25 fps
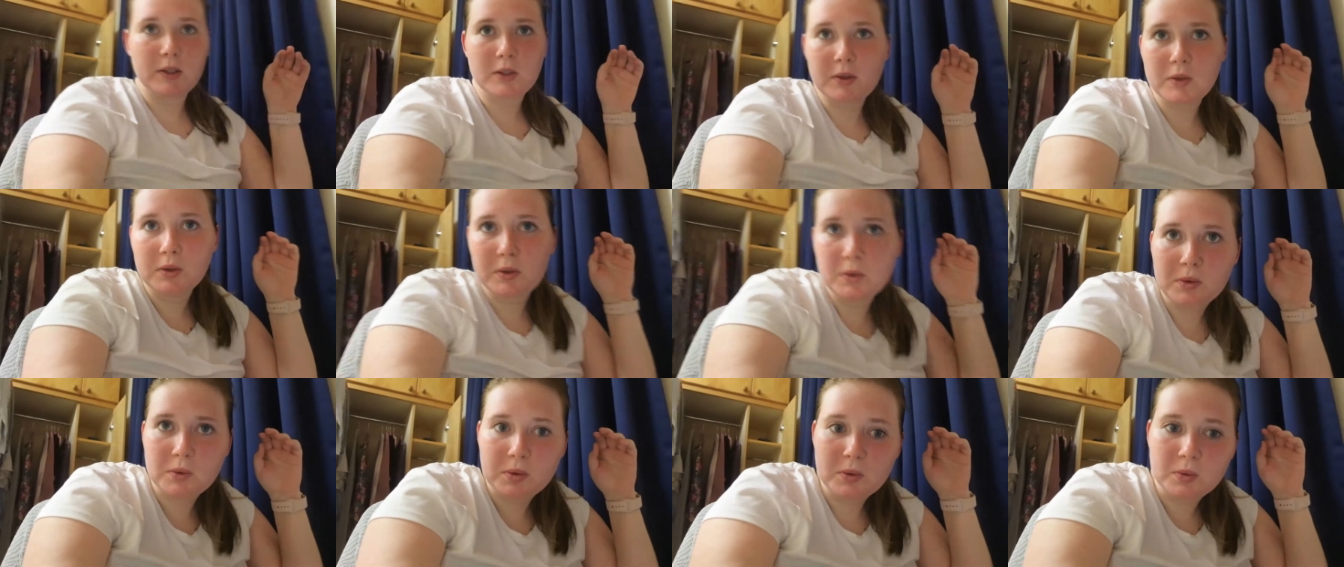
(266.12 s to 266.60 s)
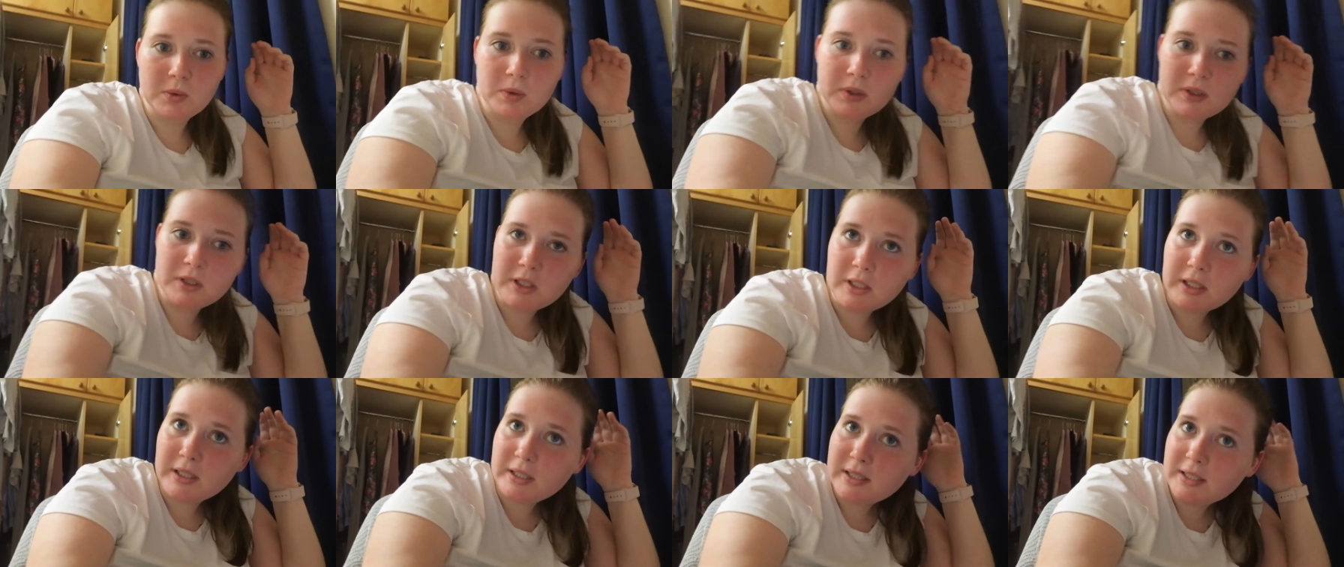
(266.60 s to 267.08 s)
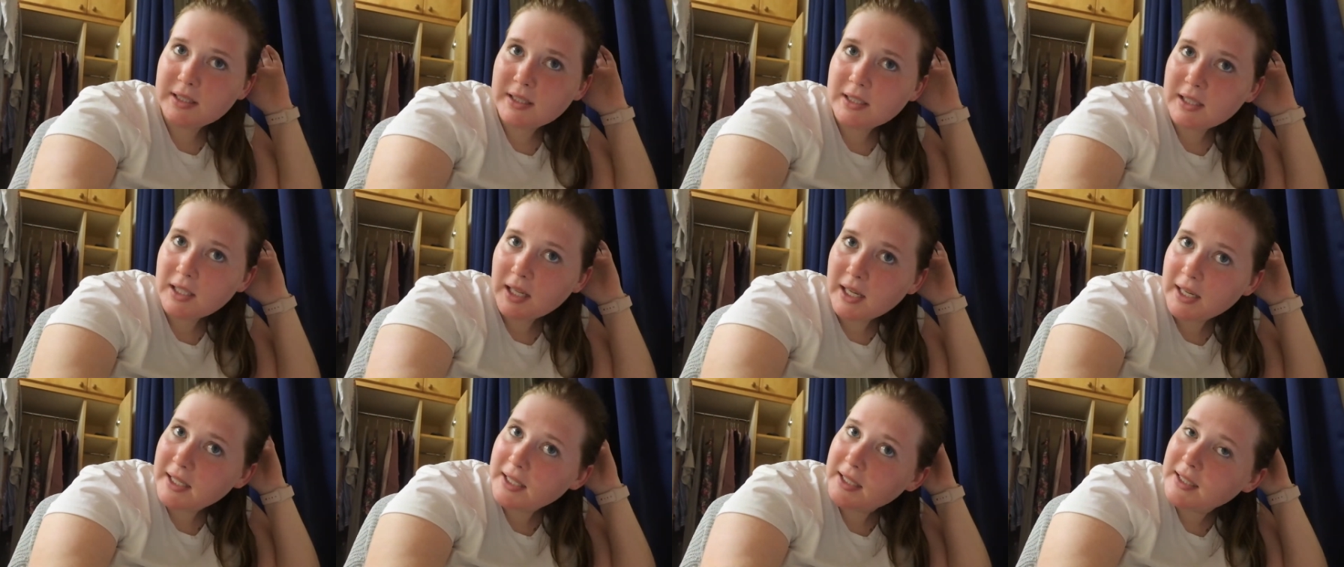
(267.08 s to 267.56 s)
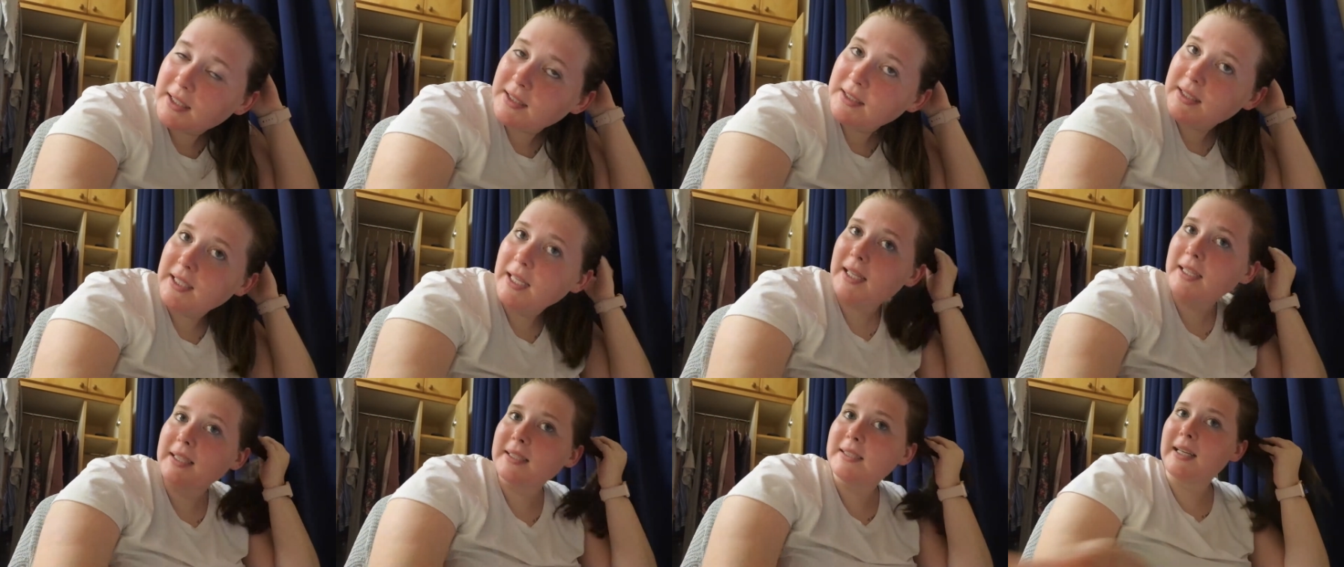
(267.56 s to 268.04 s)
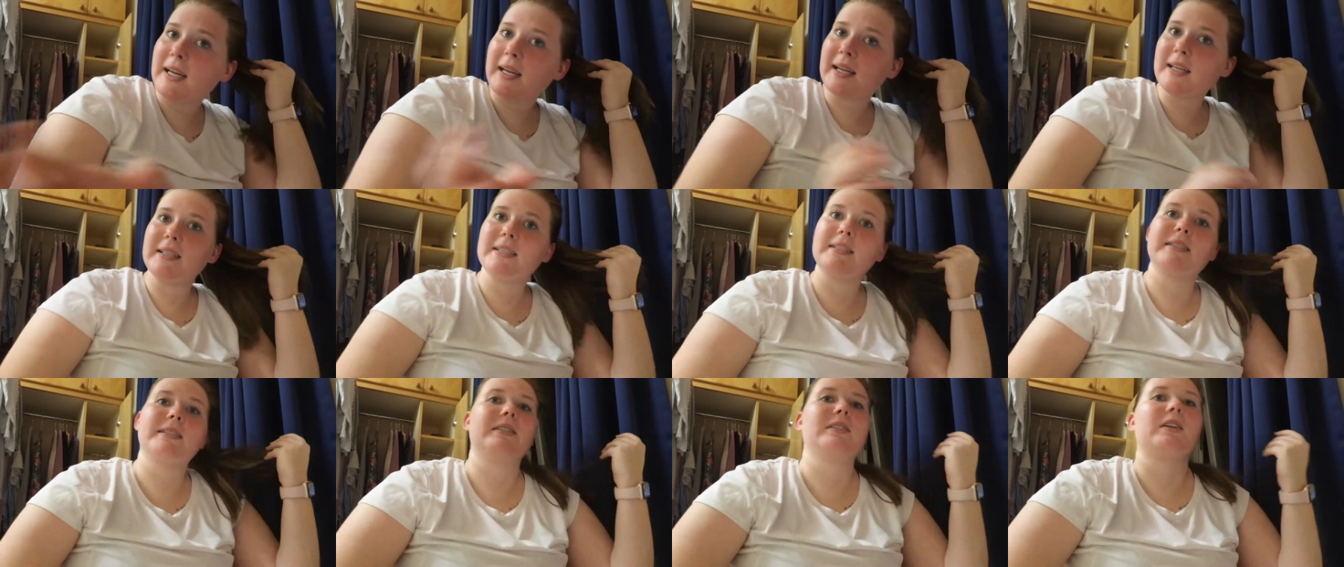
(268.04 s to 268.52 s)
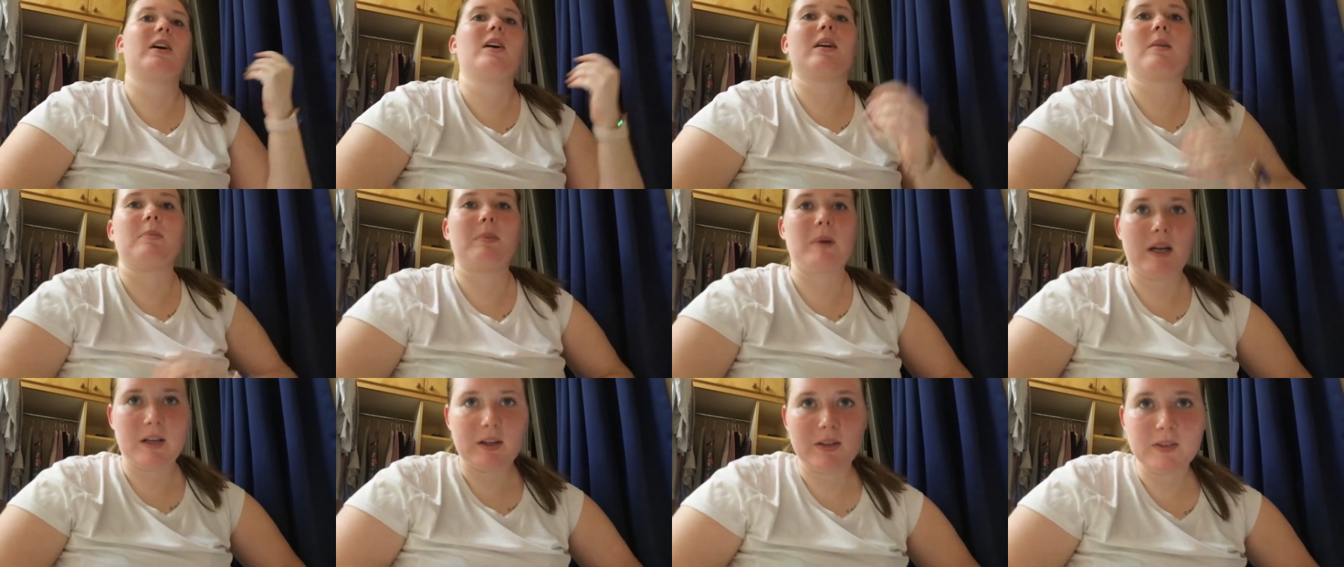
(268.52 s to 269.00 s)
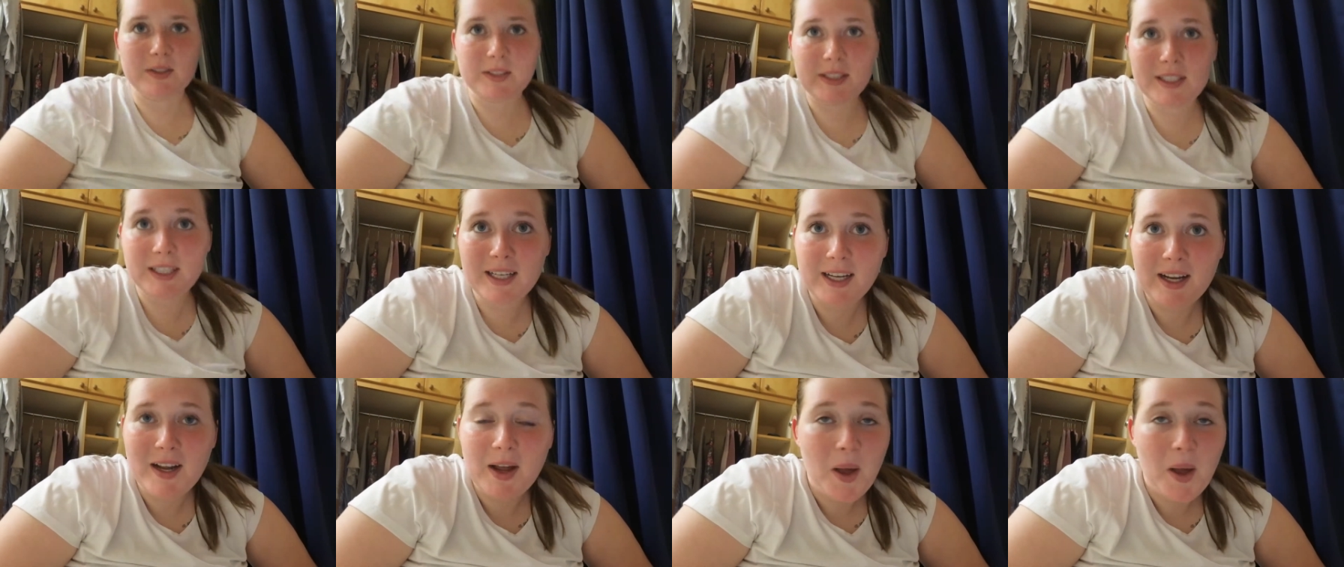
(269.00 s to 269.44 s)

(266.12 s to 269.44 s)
to just like take a second to talk about